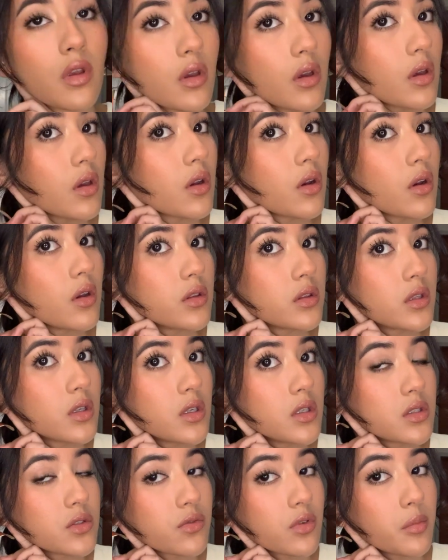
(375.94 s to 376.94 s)
I got
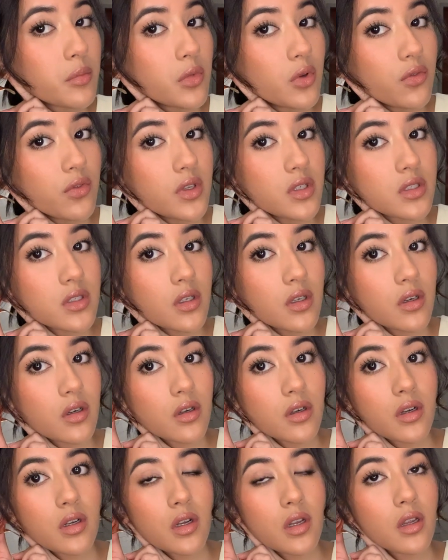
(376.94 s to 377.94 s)
these from Lovisa
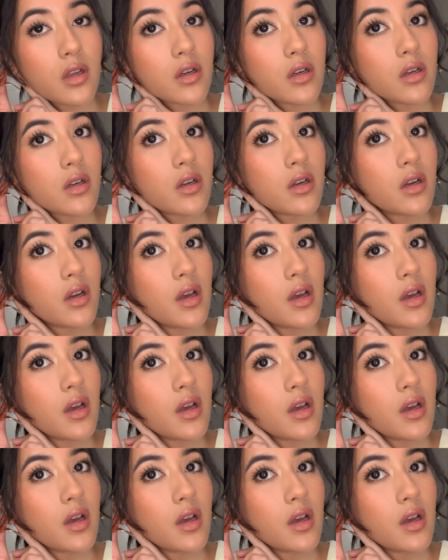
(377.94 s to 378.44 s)
earlier.